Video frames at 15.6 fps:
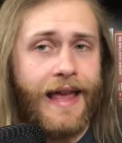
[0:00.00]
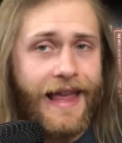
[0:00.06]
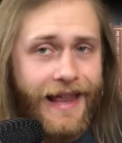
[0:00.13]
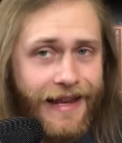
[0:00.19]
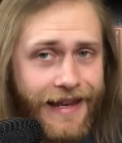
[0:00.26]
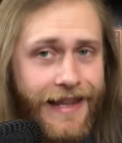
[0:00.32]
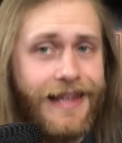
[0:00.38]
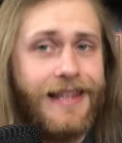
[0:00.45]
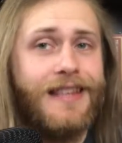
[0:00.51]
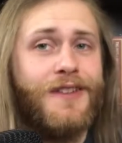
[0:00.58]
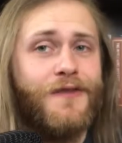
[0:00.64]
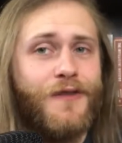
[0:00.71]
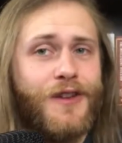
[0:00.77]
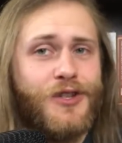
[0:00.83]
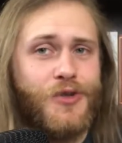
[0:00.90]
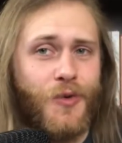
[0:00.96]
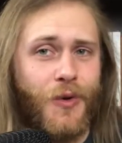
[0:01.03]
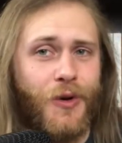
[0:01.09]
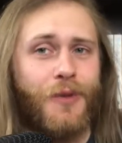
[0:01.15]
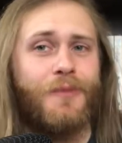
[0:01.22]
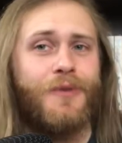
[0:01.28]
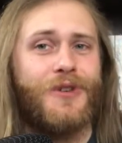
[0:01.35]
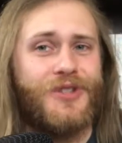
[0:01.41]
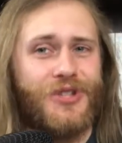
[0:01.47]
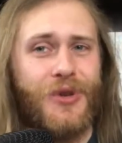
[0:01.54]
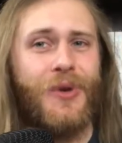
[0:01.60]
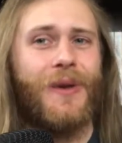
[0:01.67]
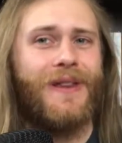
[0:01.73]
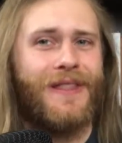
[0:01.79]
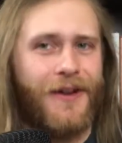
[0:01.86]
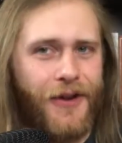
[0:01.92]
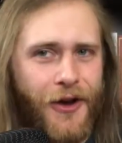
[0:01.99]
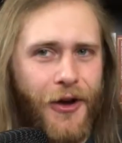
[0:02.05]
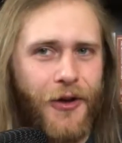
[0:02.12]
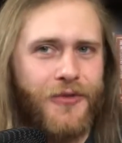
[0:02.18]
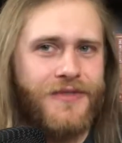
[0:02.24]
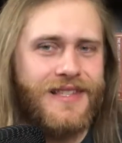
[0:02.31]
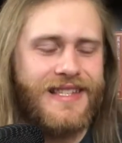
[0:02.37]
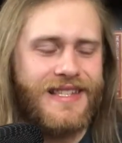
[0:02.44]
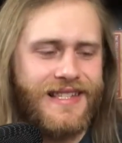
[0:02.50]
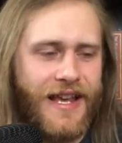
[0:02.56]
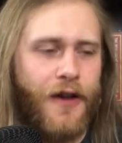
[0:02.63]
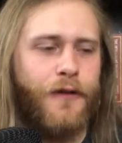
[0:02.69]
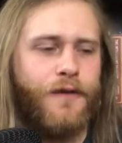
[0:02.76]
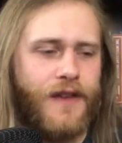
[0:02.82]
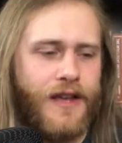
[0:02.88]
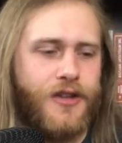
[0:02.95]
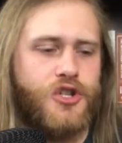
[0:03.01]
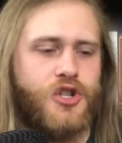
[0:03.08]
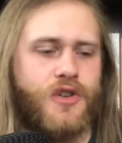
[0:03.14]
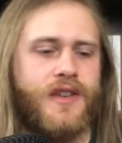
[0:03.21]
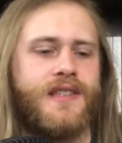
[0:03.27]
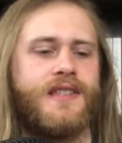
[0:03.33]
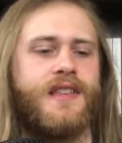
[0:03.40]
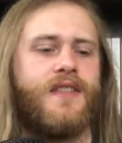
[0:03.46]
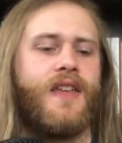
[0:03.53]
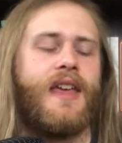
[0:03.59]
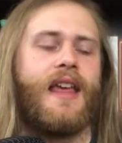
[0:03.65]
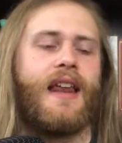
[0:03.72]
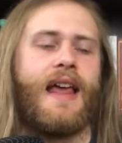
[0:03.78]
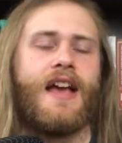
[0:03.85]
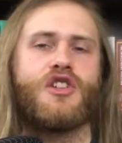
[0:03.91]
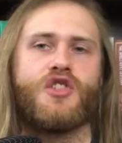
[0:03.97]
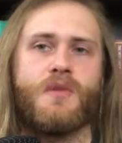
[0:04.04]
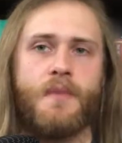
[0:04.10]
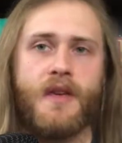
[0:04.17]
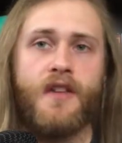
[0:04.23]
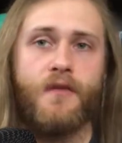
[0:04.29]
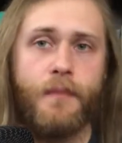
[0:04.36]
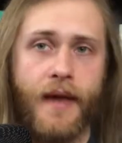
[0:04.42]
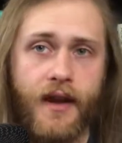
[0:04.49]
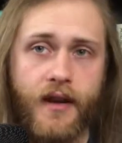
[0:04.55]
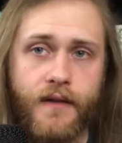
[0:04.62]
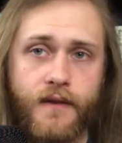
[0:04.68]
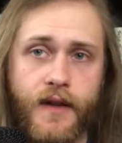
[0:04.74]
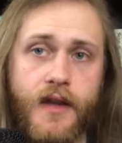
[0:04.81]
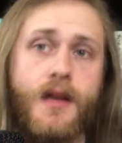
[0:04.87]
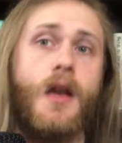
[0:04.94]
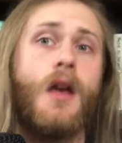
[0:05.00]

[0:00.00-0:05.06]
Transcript: individual pursuing their own self-interest, they can actually be of benefit